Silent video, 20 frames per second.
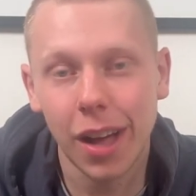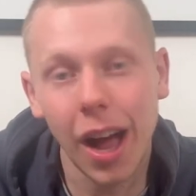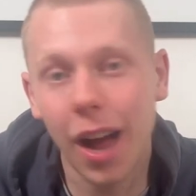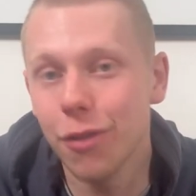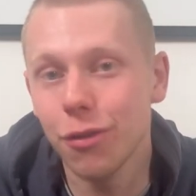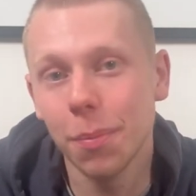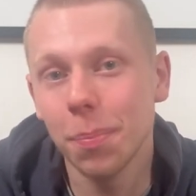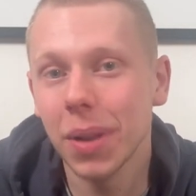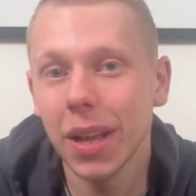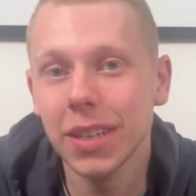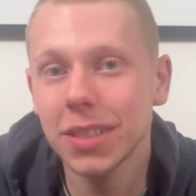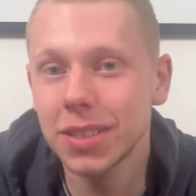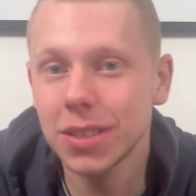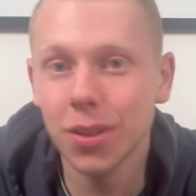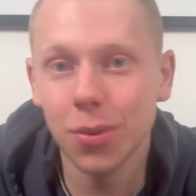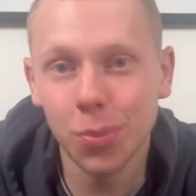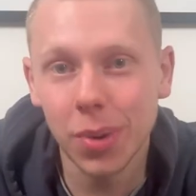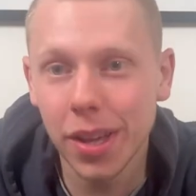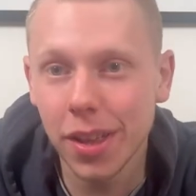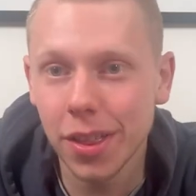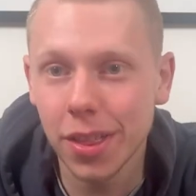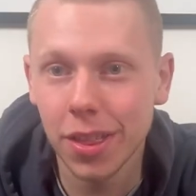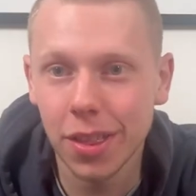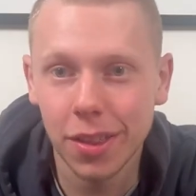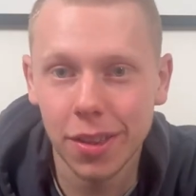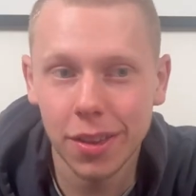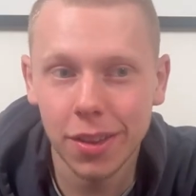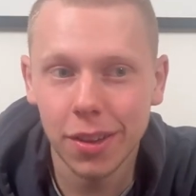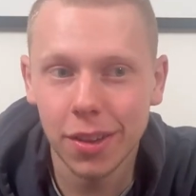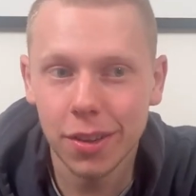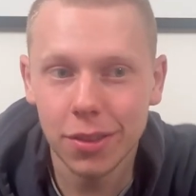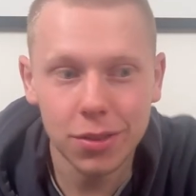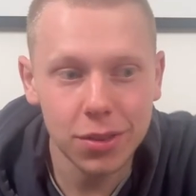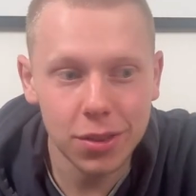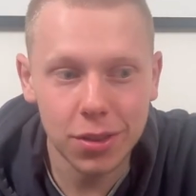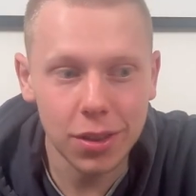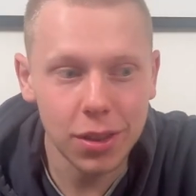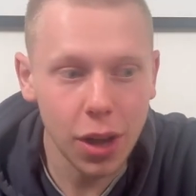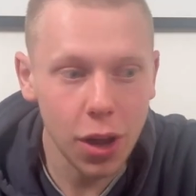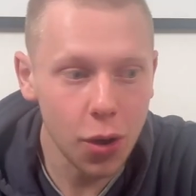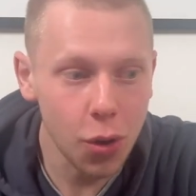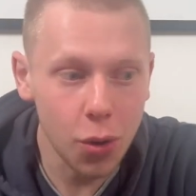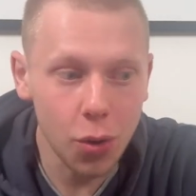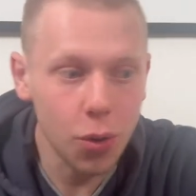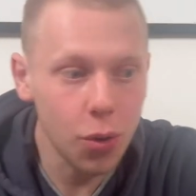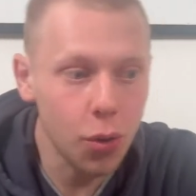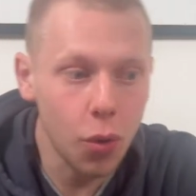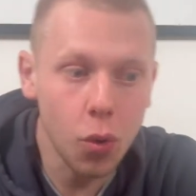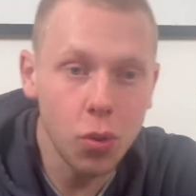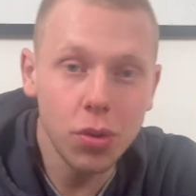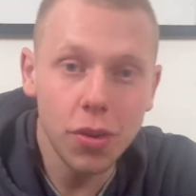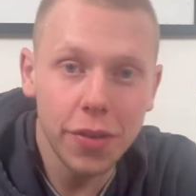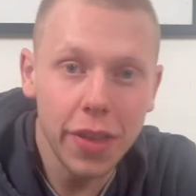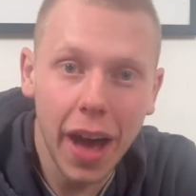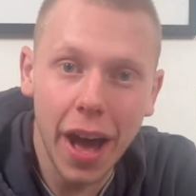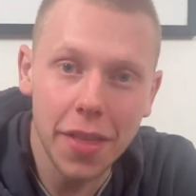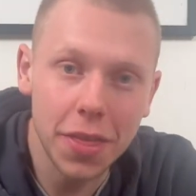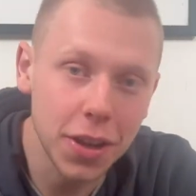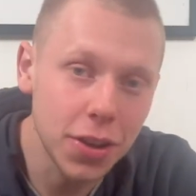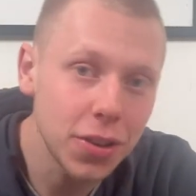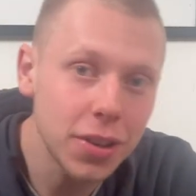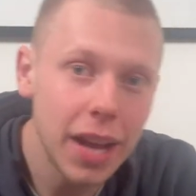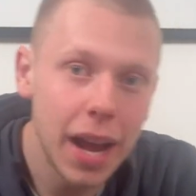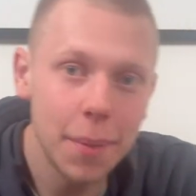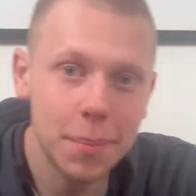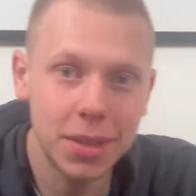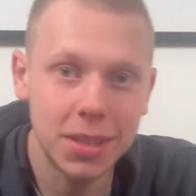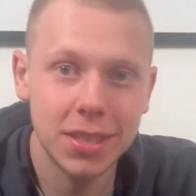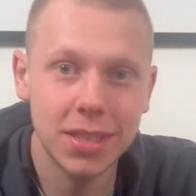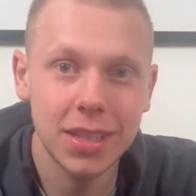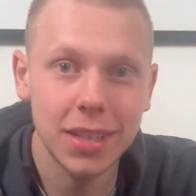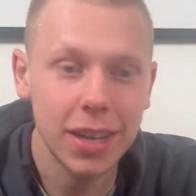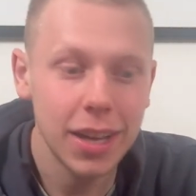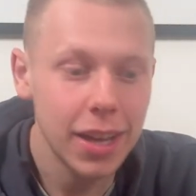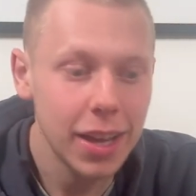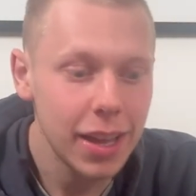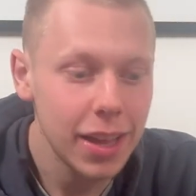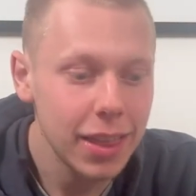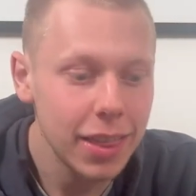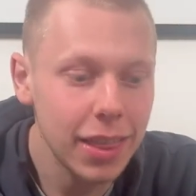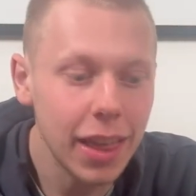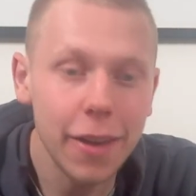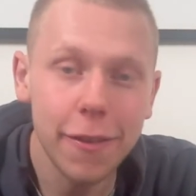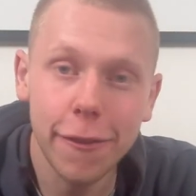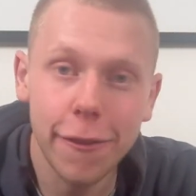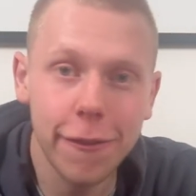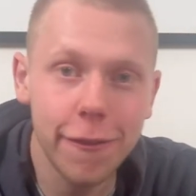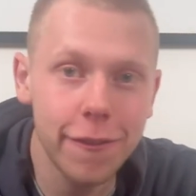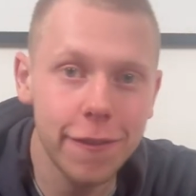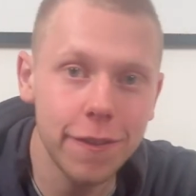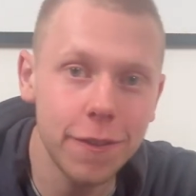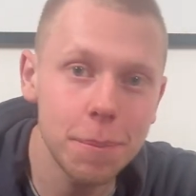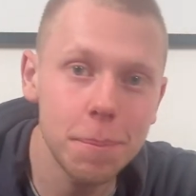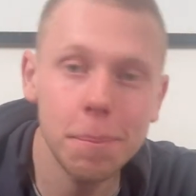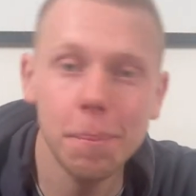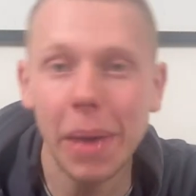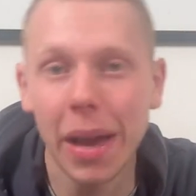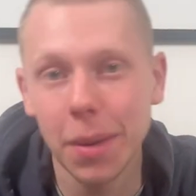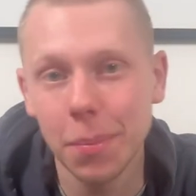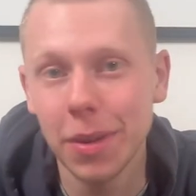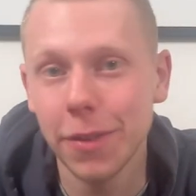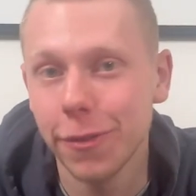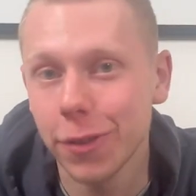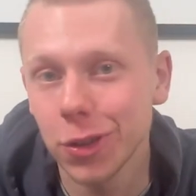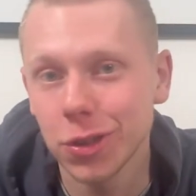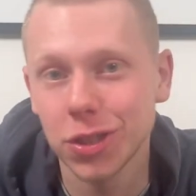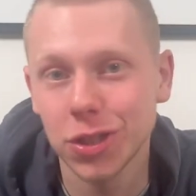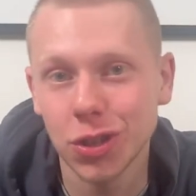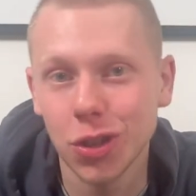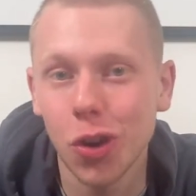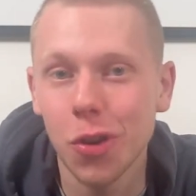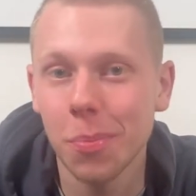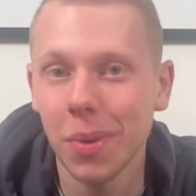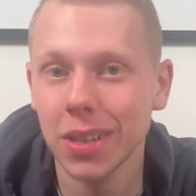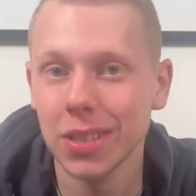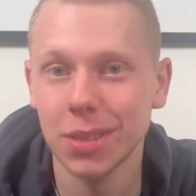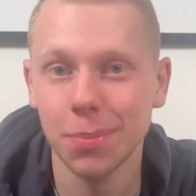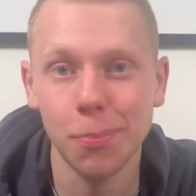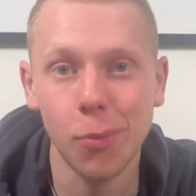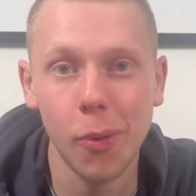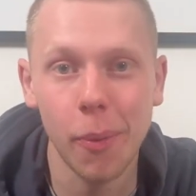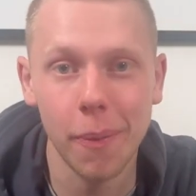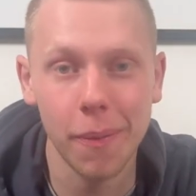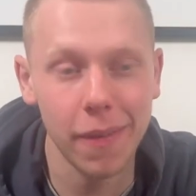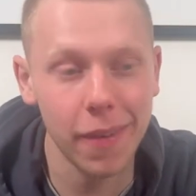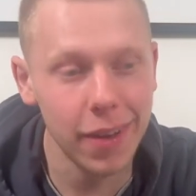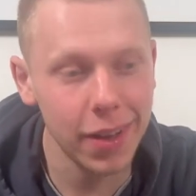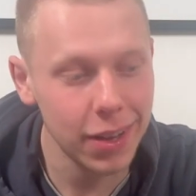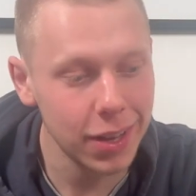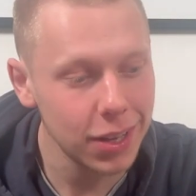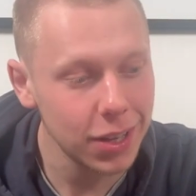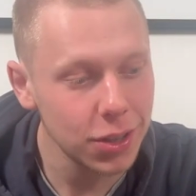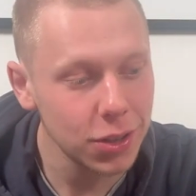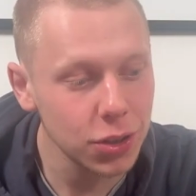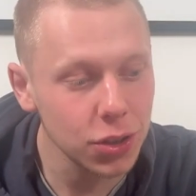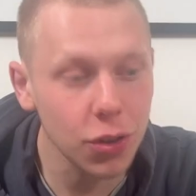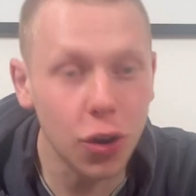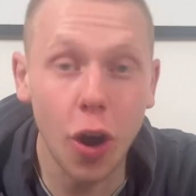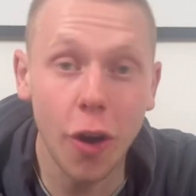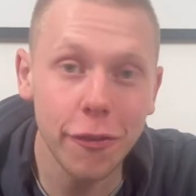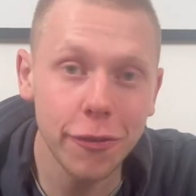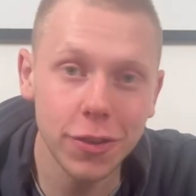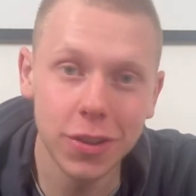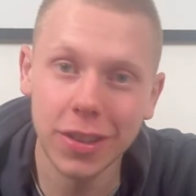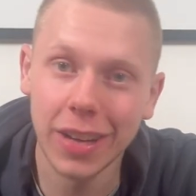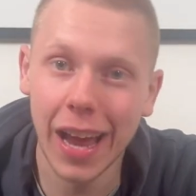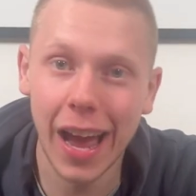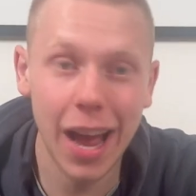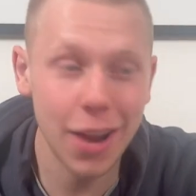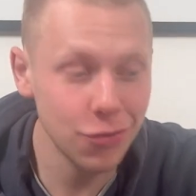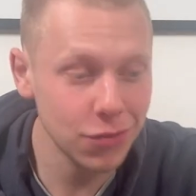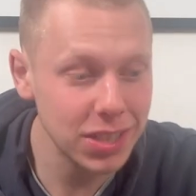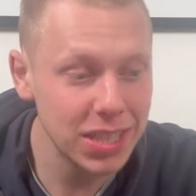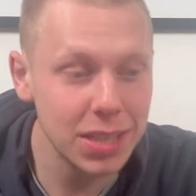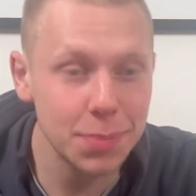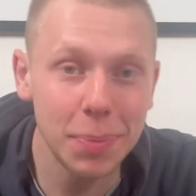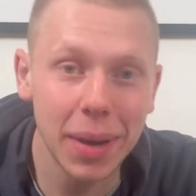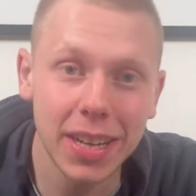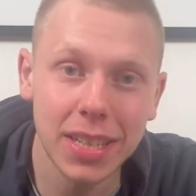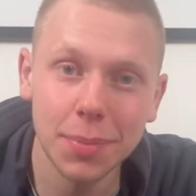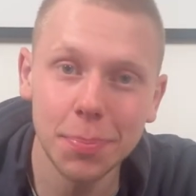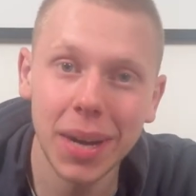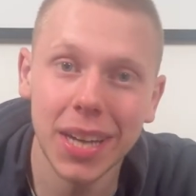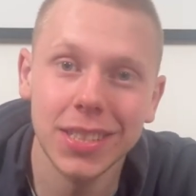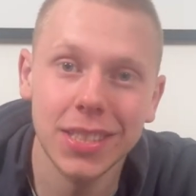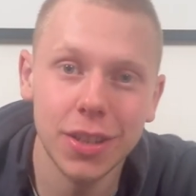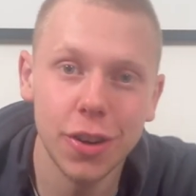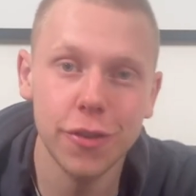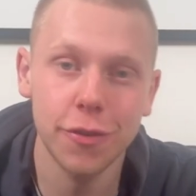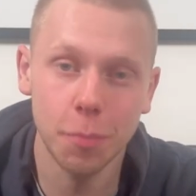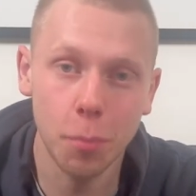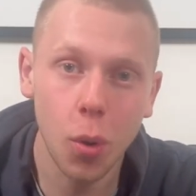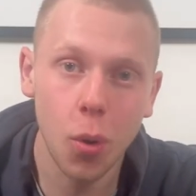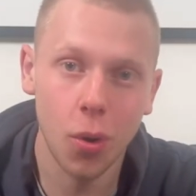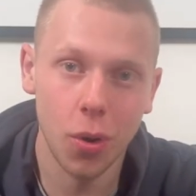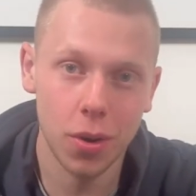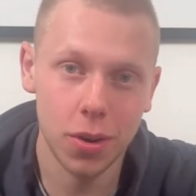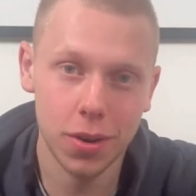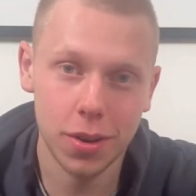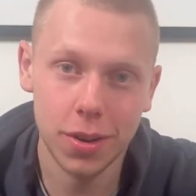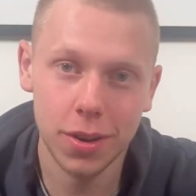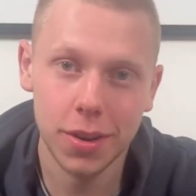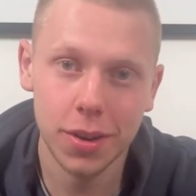I replaced it with all of the other good habits that made me feel so much more confident and respect myself more.